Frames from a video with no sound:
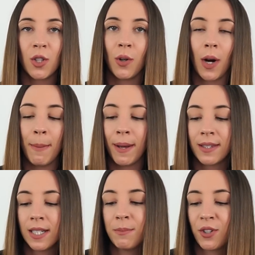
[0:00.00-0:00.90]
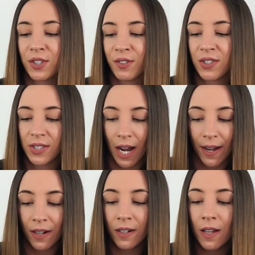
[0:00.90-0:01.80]
So I picked it up just for
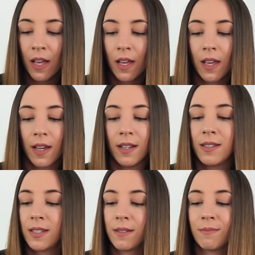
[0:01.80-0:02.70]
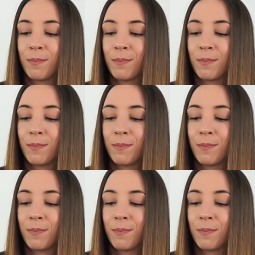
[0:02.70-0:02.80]
style. It's